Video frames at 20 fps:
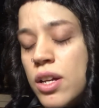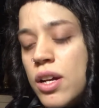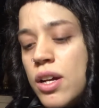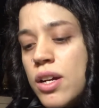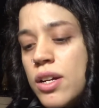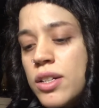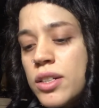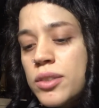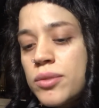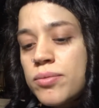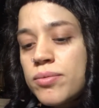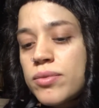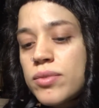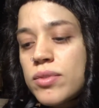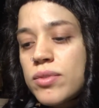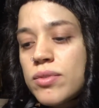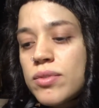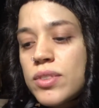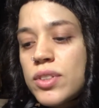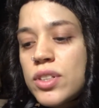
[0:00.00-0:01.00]
um,
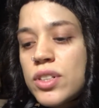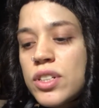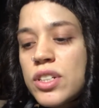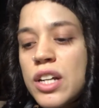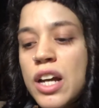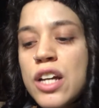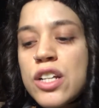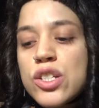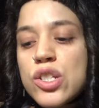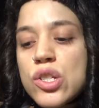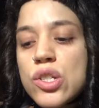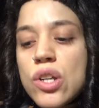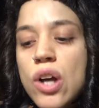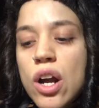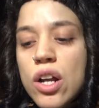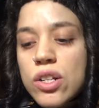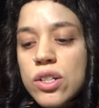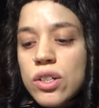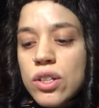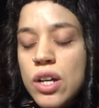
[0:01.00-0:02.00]
you're not
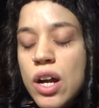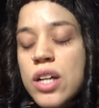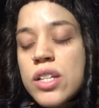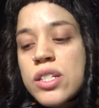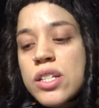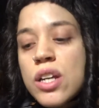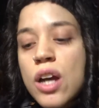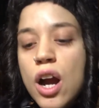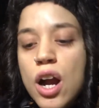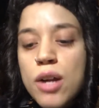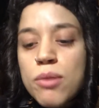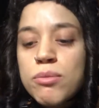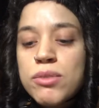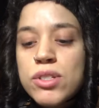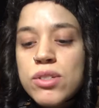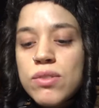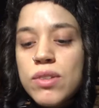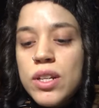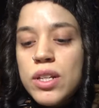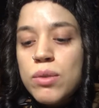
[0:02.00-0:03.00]
causing harm
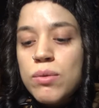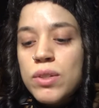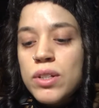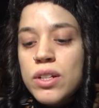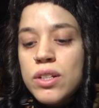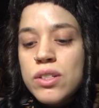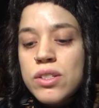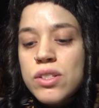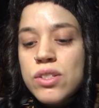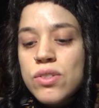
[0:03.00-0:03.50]
to anyone else.